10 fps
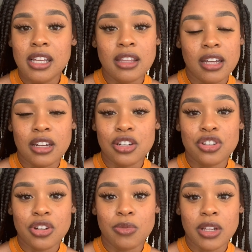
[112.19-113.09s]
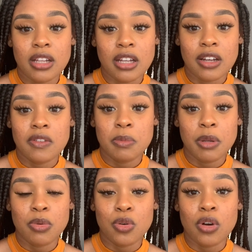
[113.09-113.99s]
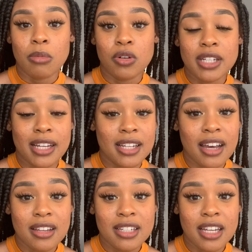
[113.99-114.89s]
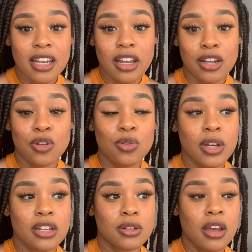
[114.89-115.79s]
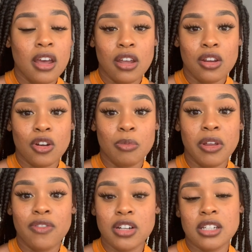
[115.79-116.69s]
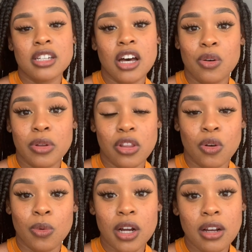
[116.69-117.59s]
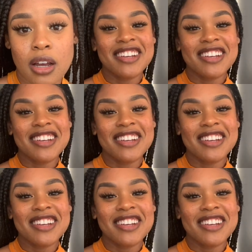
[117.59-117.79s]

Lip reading: the industry really loves people who are multi-talented and who can, be versatile with their work.